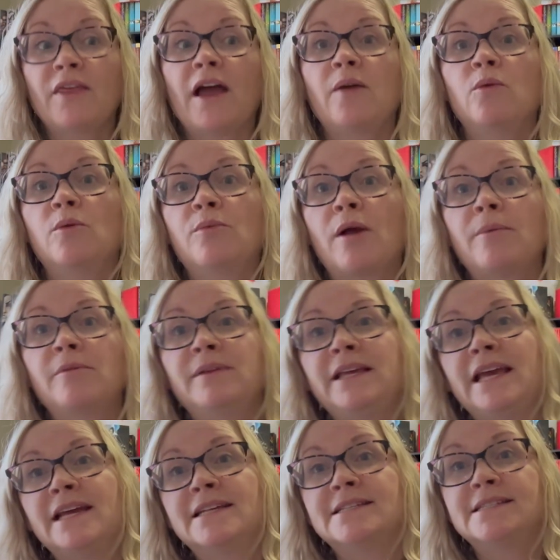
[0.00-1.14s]
I will probably
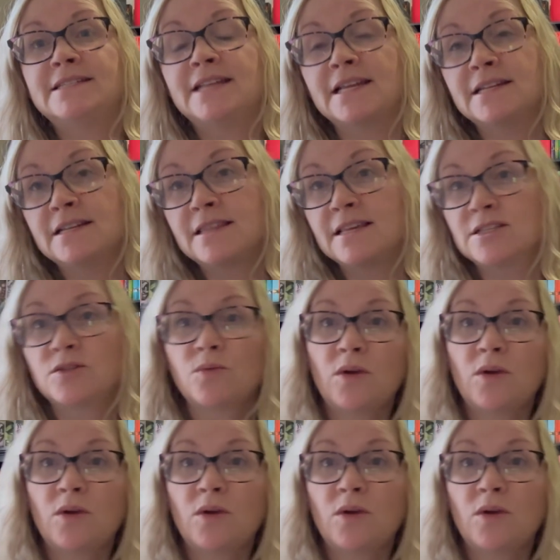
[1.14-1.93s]
extend this